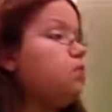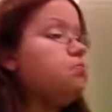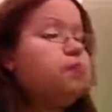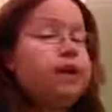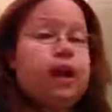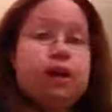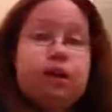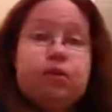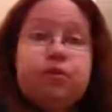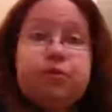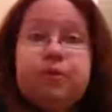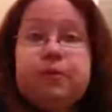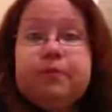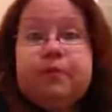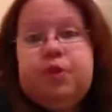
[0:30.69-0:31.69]
but I'm going to
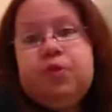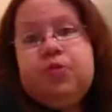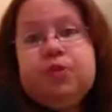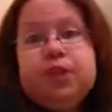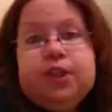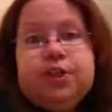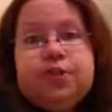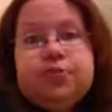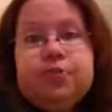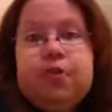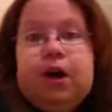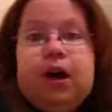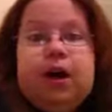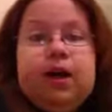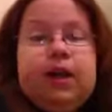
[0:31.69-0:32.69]
review each
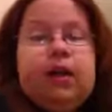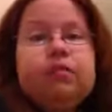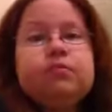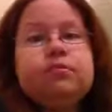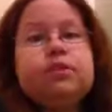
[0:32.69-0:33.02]
one